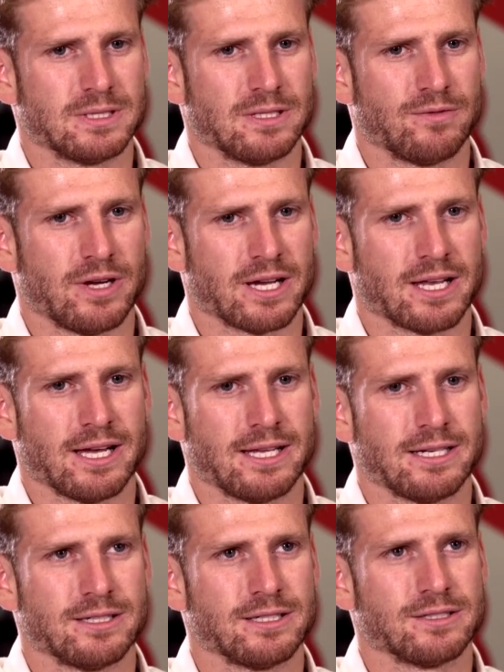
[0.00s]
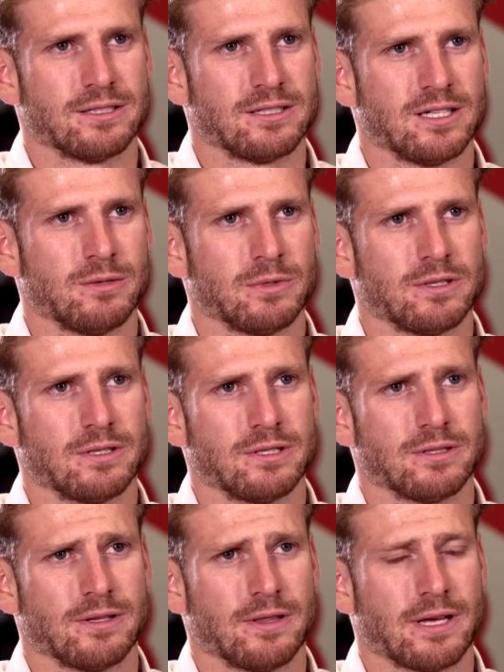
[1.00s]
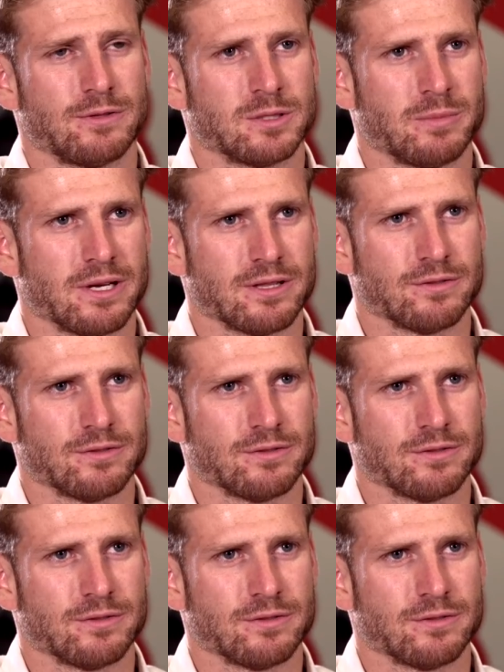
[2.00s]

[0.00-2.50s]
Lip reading: if I can add anything to the team in that respect,